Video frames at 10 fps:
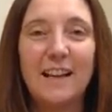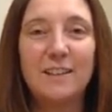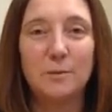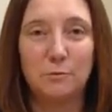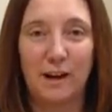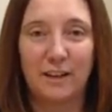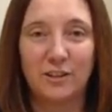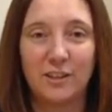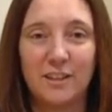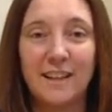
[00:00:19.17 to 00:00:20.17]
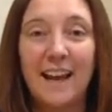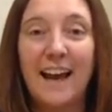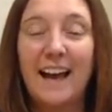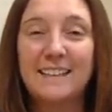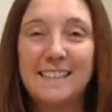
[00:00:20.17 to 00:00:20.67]
and subtraction
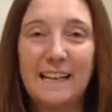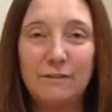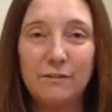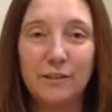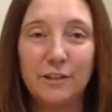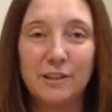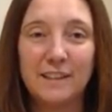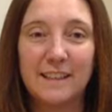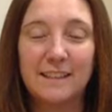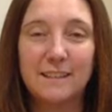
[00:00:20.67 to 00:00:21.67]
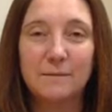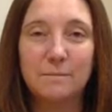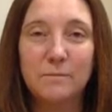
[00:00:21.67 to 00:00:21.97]
and inverses,